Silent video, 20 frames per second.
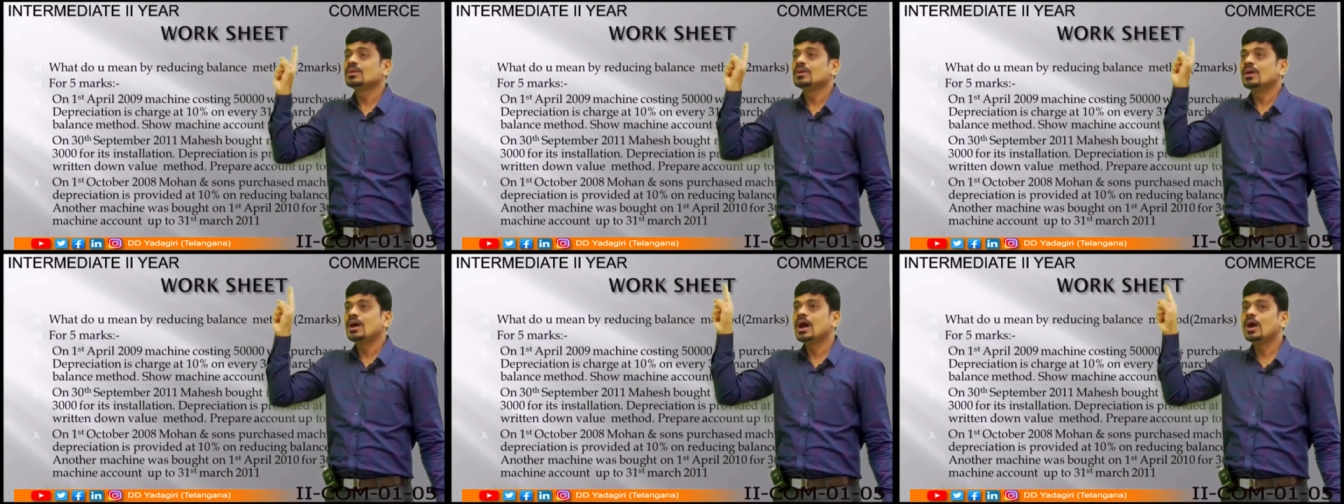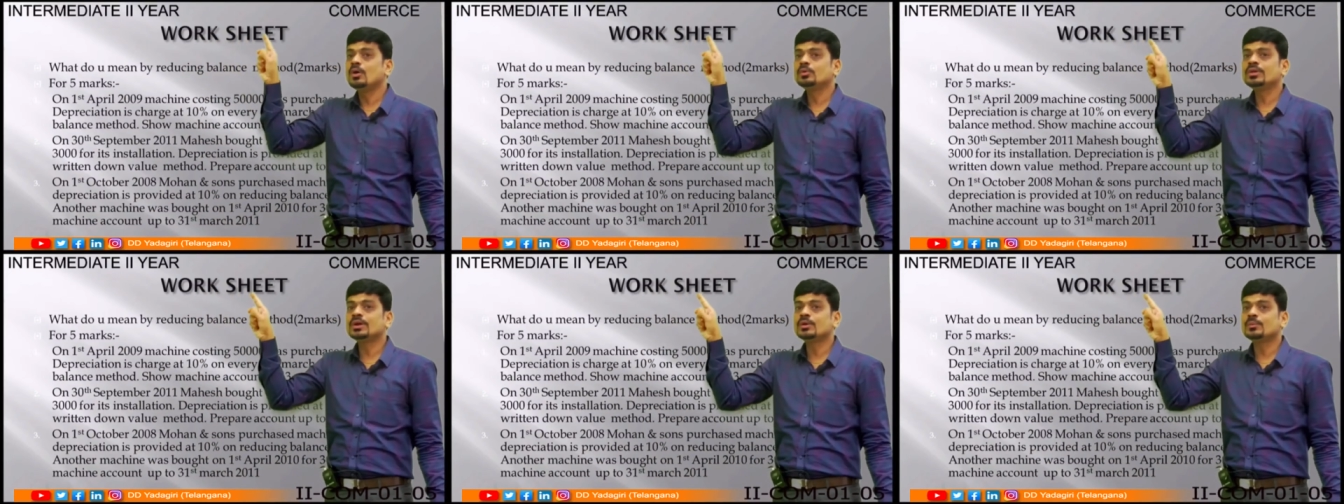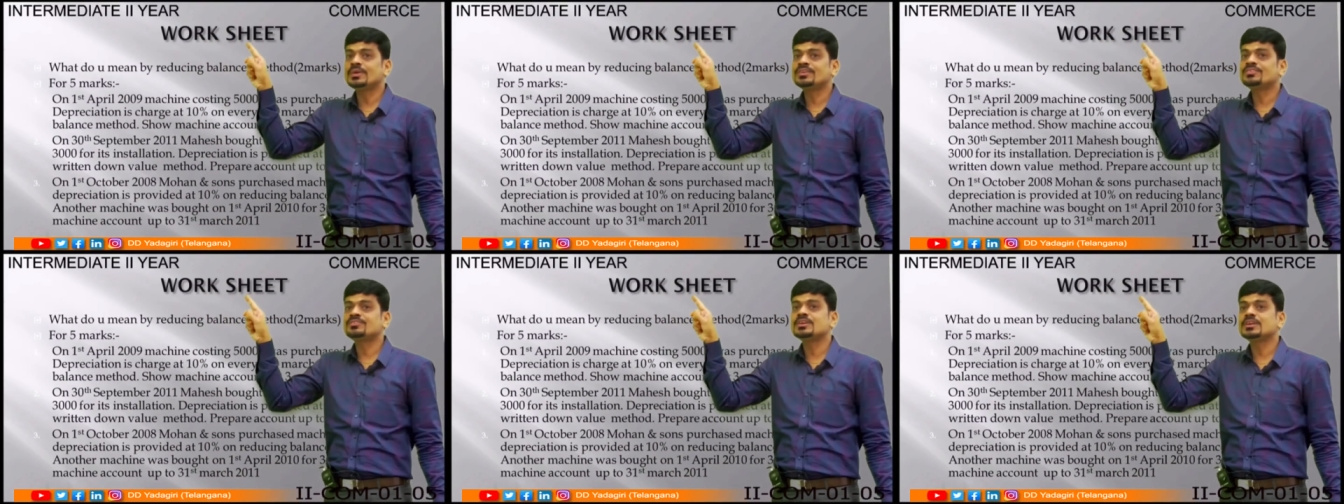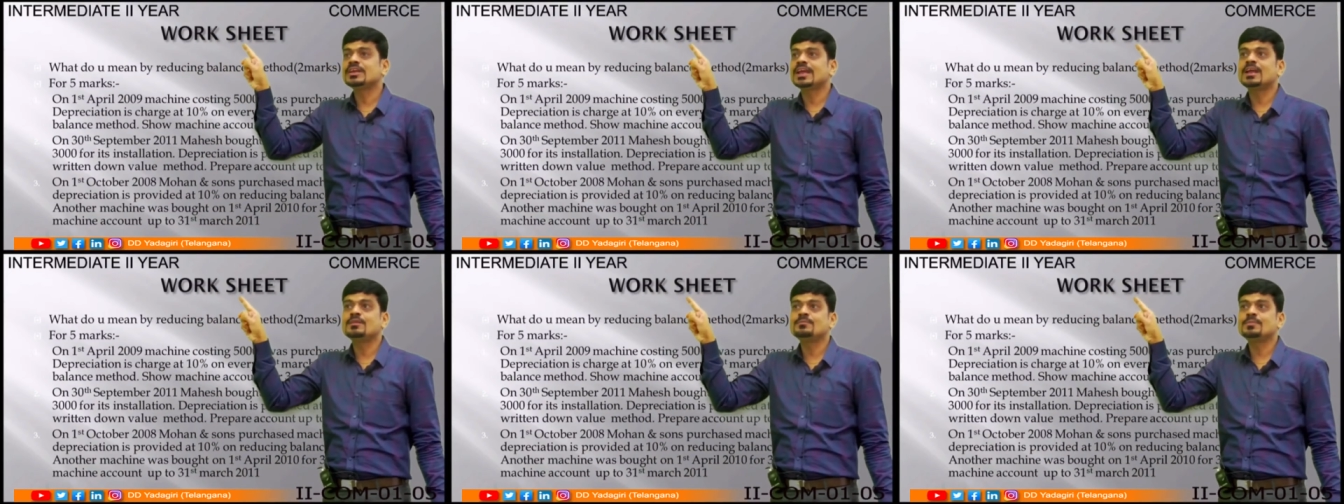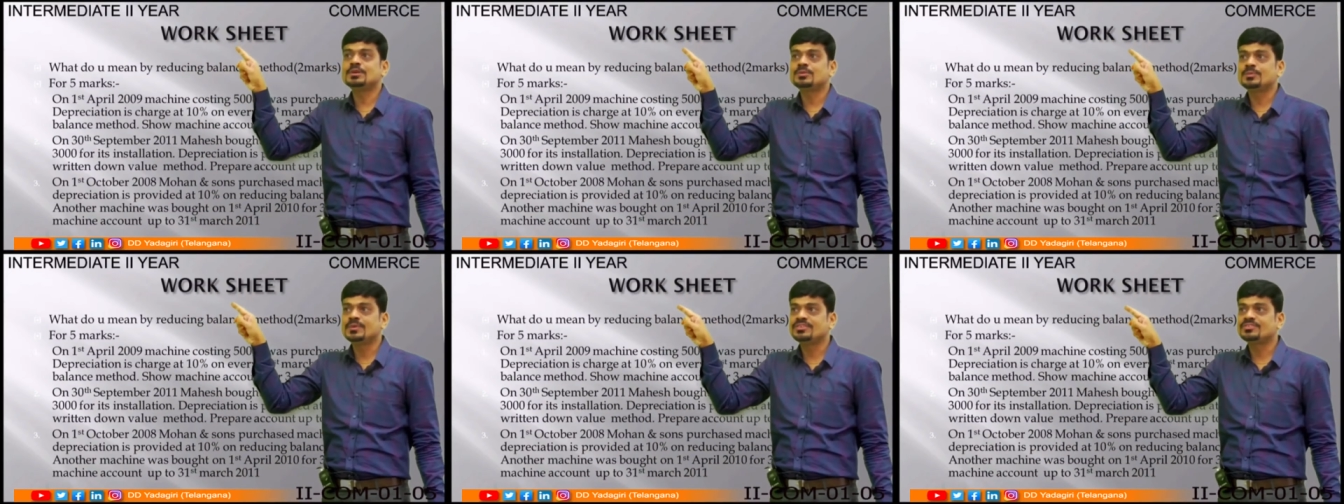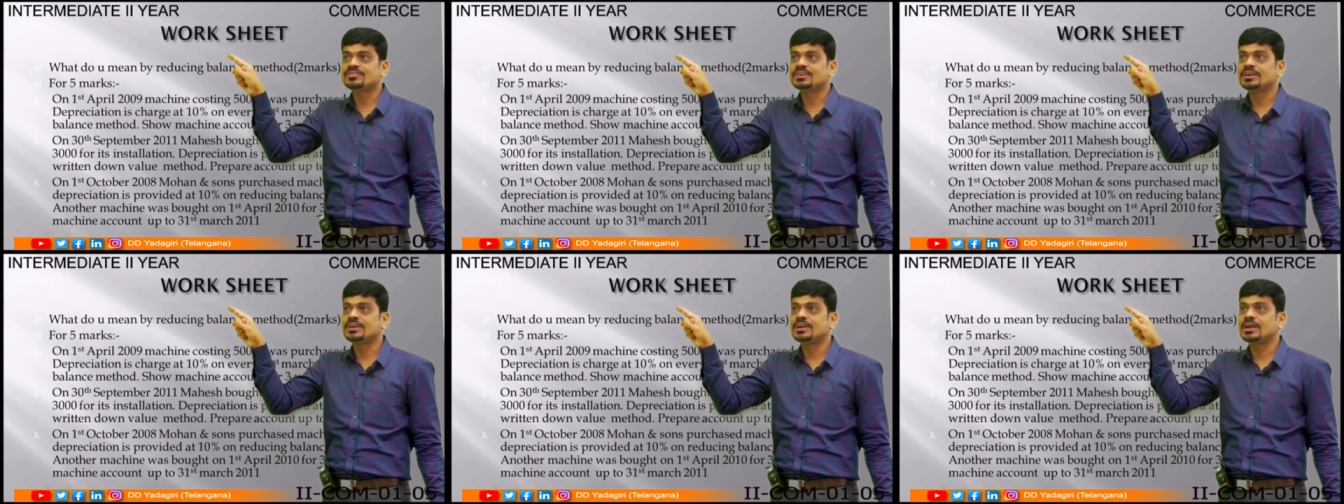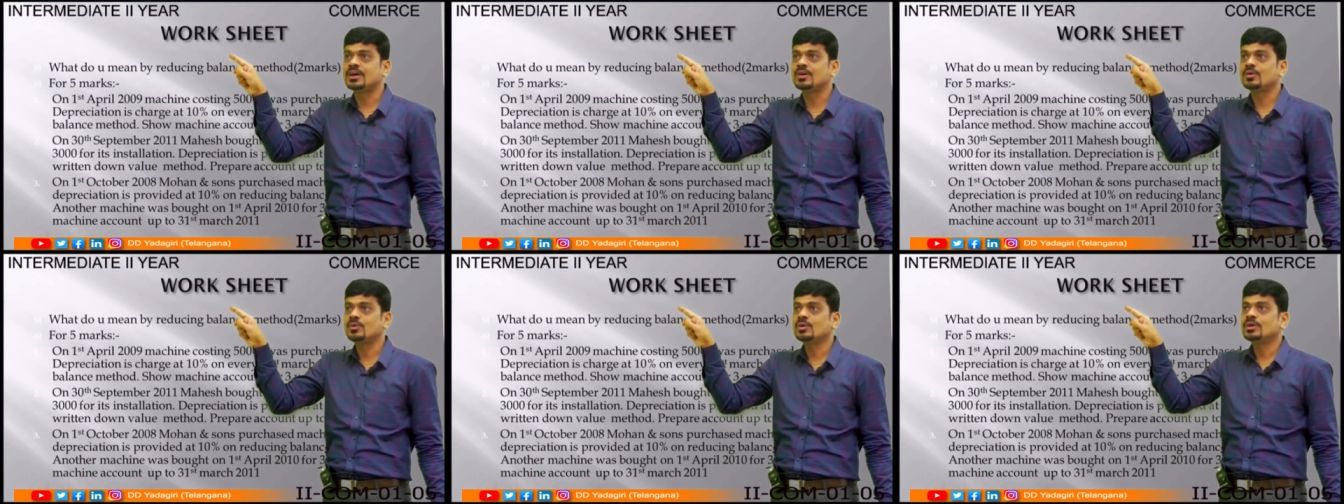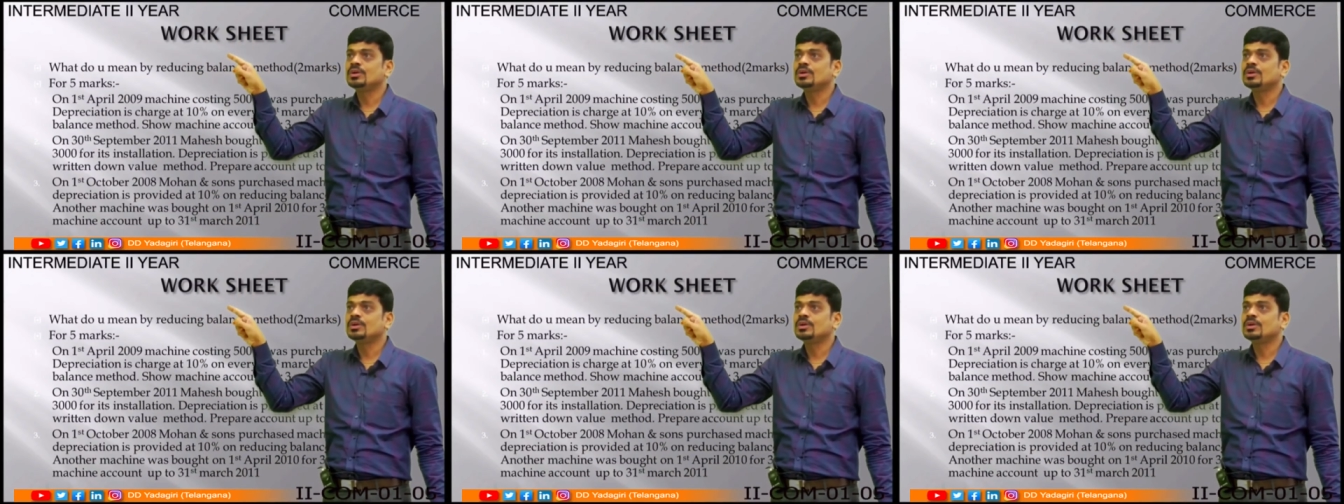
How the question can be twisted now?